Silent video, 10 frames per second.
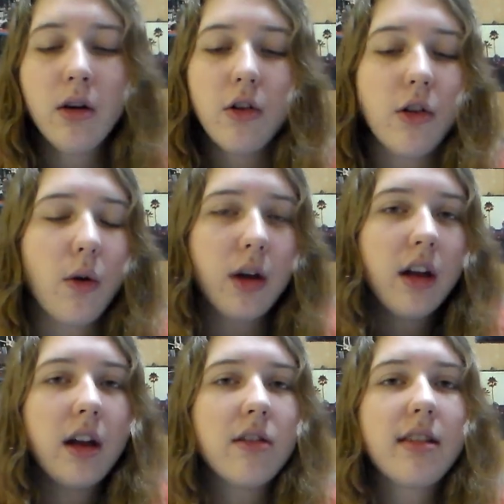So,
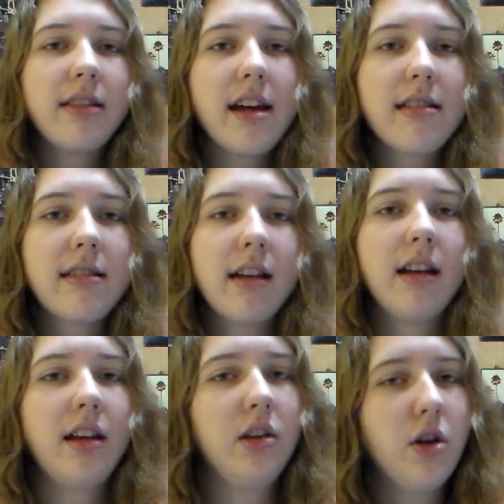here's a list
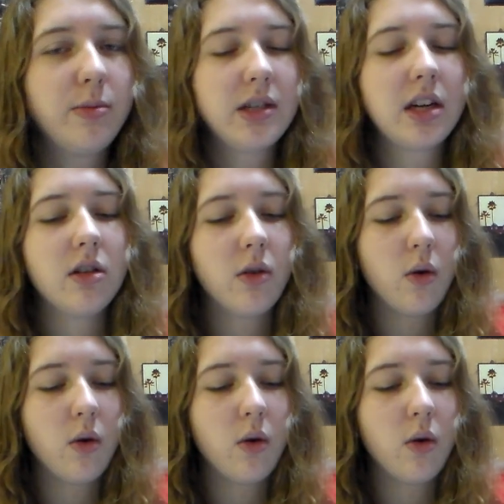in no particular